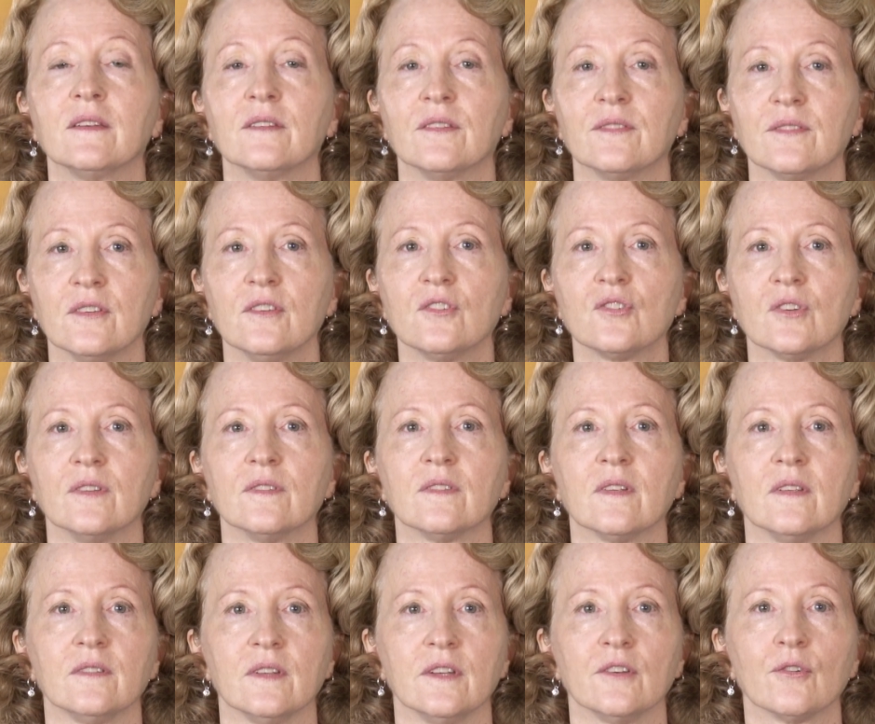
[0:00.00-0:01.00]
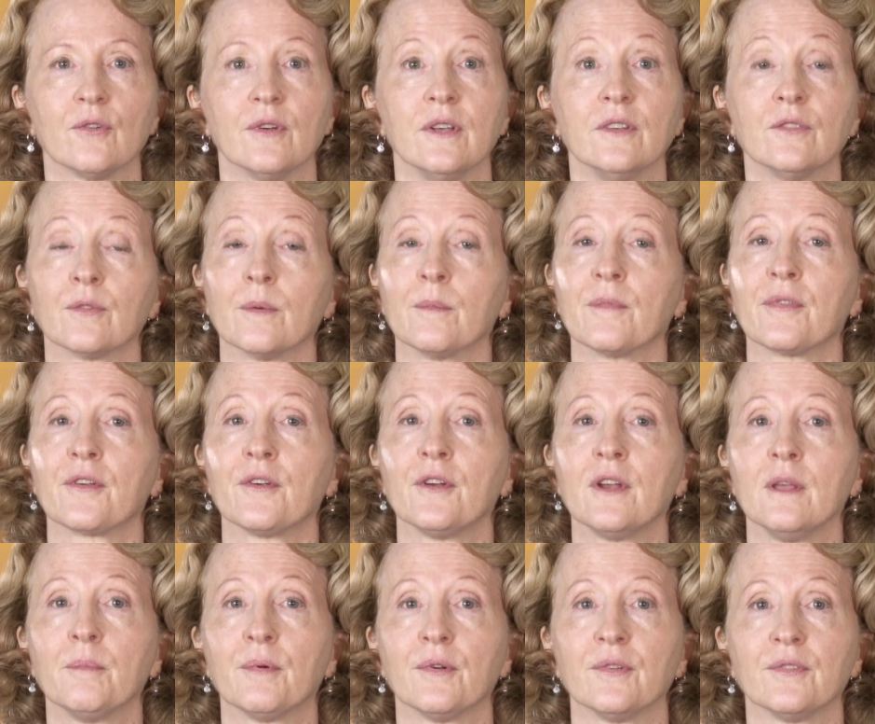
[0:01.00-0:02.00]
decisions has increased from
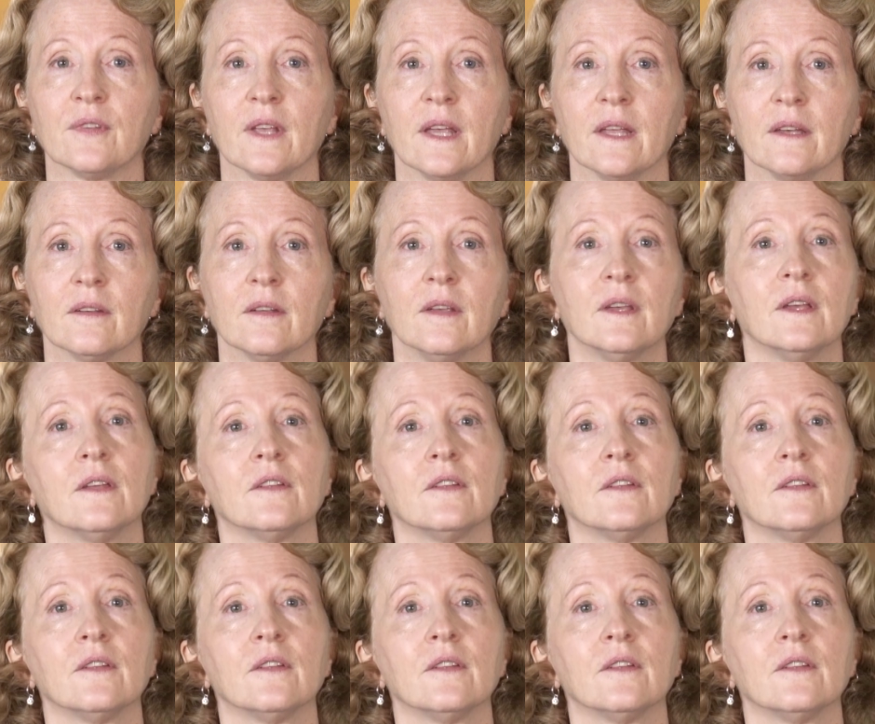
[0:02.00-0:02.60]
30%